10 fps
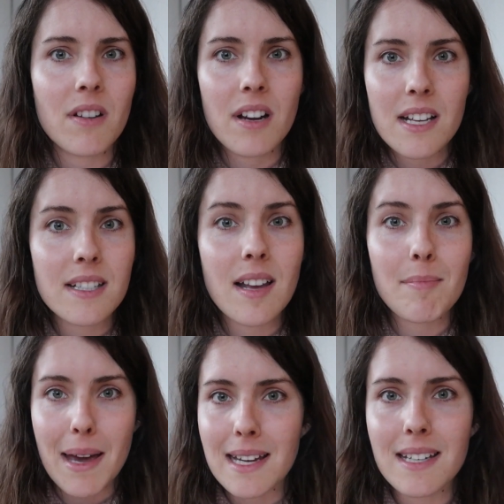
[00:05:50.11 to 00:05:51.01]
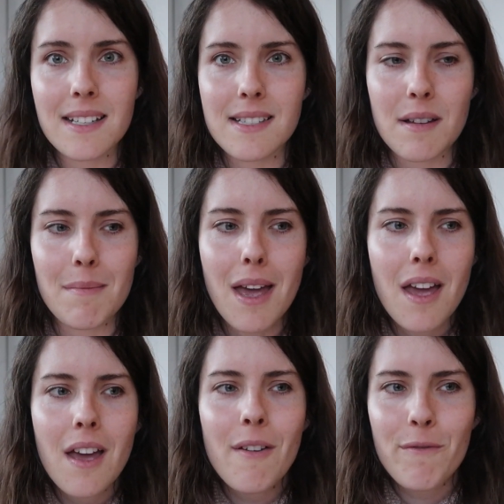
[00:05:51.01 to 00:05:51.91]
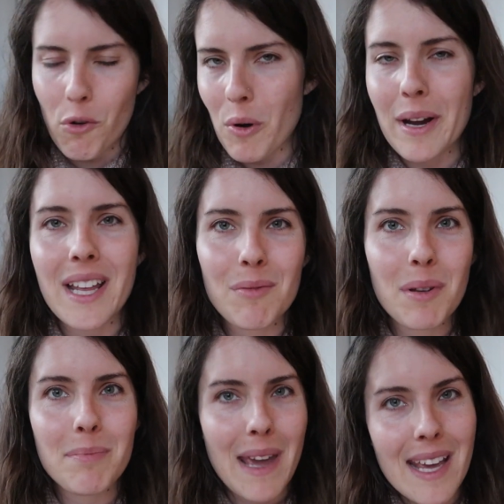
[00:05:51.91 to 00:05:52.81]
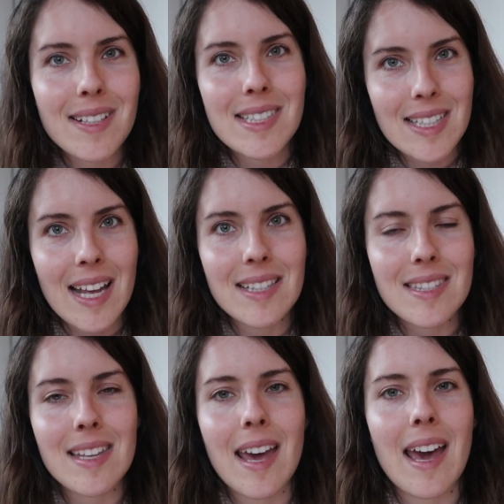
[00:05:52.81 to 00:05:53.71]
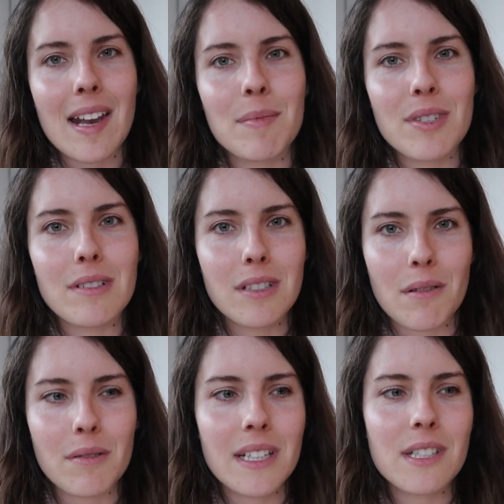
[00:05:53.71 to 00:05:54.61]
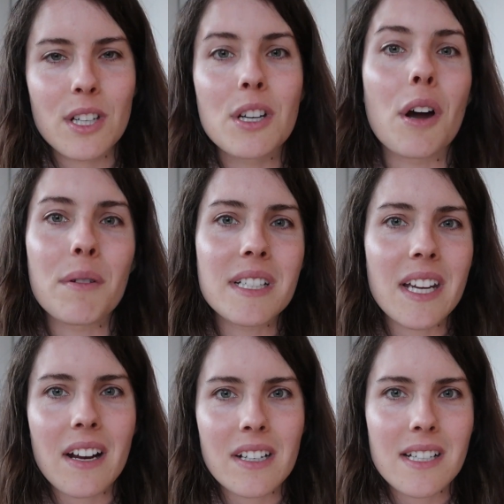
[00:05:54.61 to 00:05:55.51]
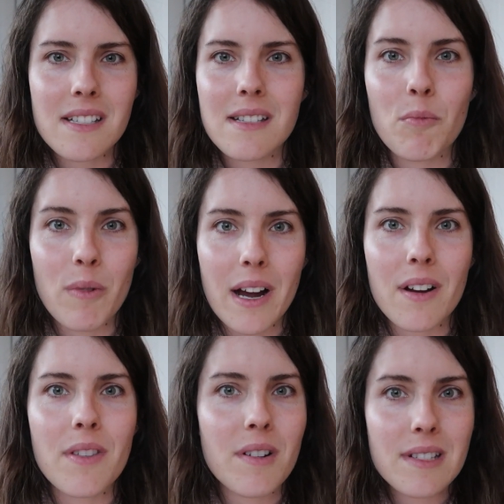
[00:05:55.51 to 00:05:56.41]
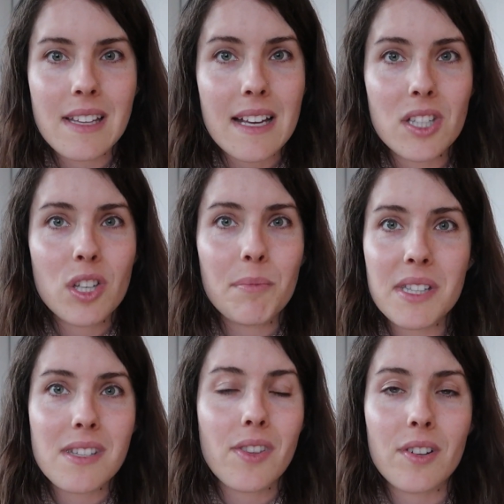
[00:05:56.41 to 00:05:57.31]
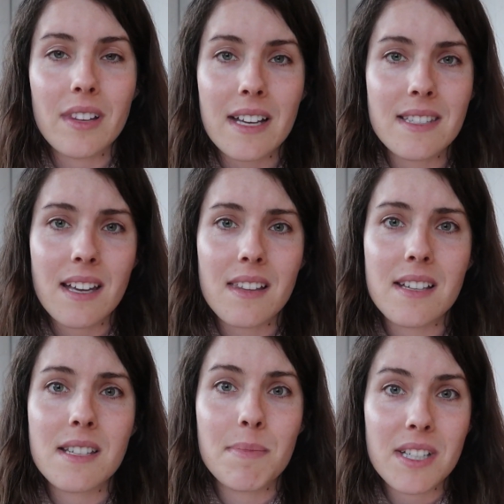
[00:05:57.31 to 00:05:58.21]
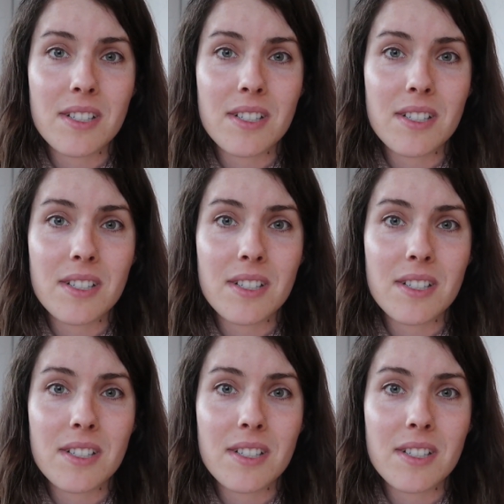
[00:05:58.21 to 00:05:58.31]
There is a mechanism for it. It would make sense that animals are going to go into areas where there is less humans and they're less likely to be